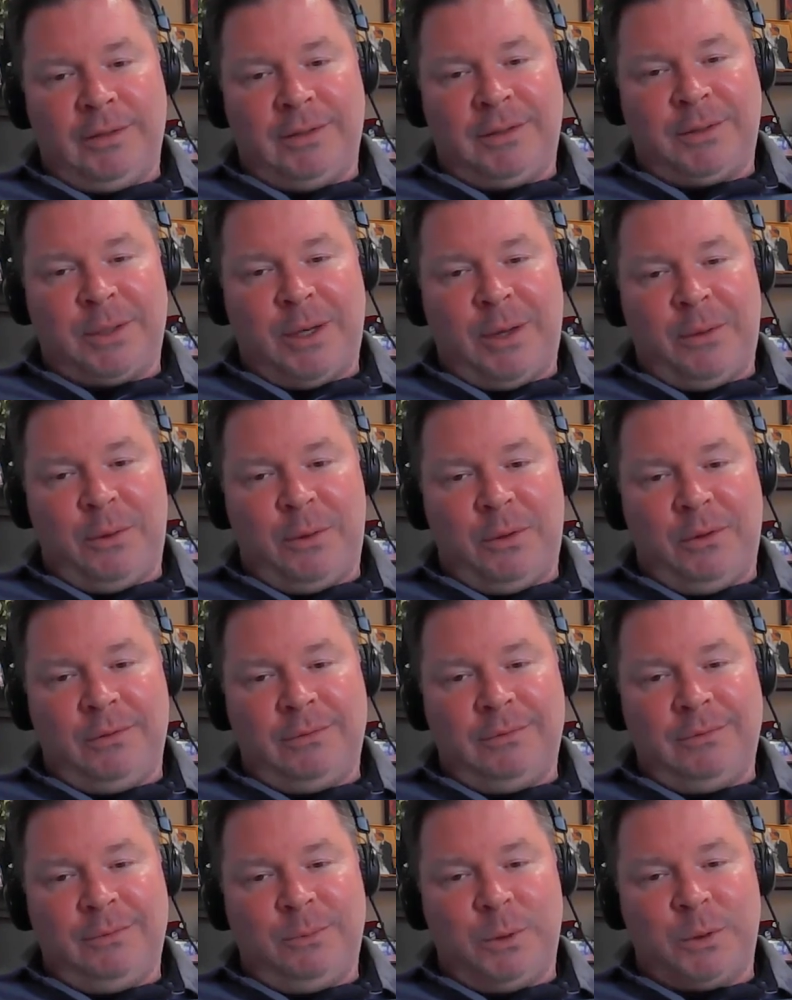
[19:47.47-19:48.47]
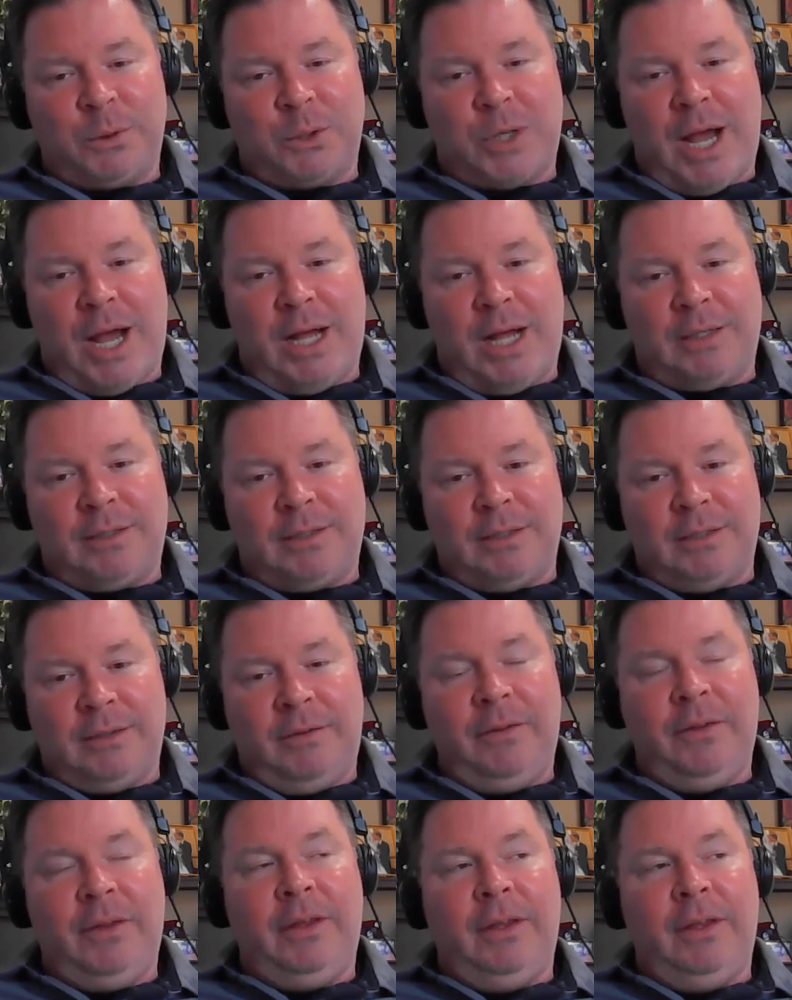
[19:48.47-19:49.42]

and southern Wisconsin,